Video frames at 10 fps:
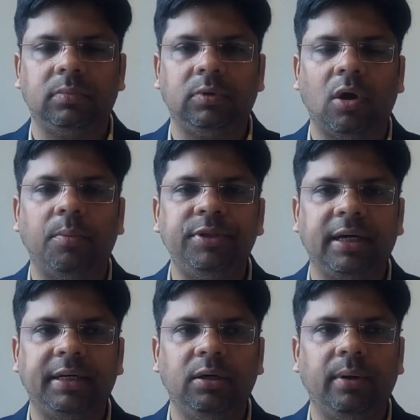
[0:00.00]
the
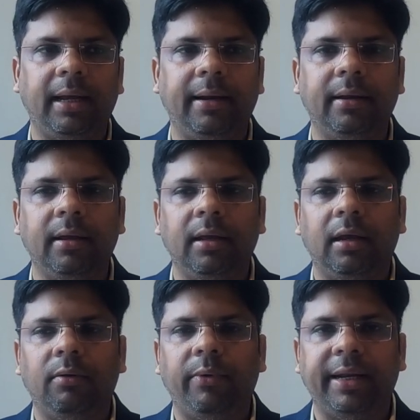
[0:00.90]
objective and
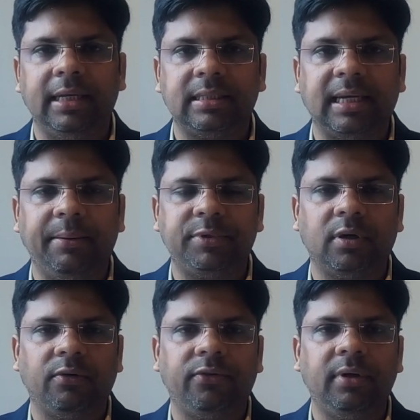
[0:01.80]
various types
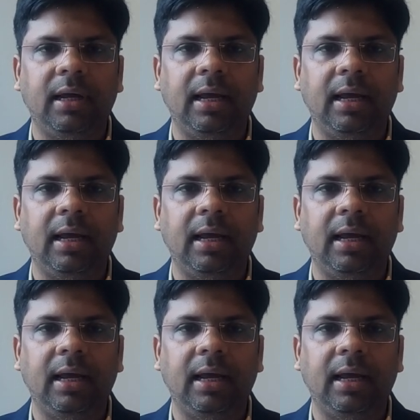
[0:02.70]
of